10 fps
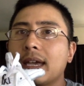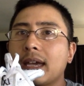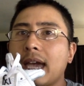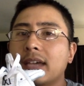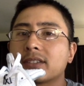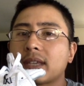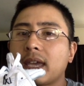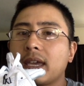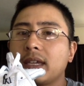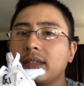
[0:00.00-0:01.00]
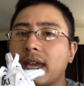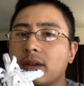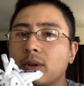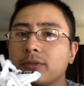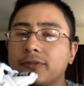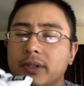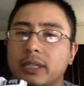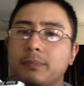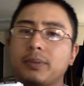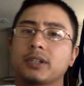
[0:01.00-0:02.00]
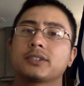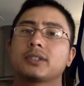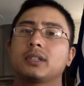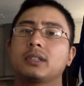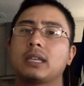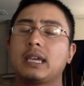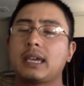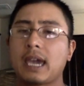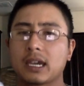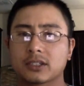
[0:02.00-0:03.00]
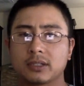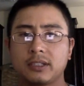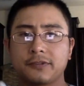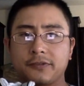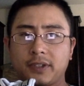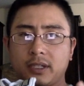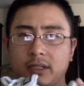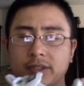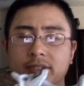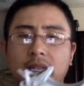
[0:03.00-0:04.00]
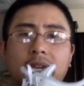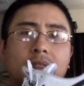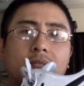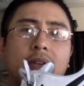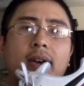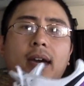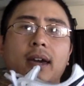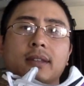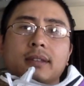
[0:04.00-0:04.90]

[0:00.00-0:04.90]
as a narrow-footed person, it actually feels like that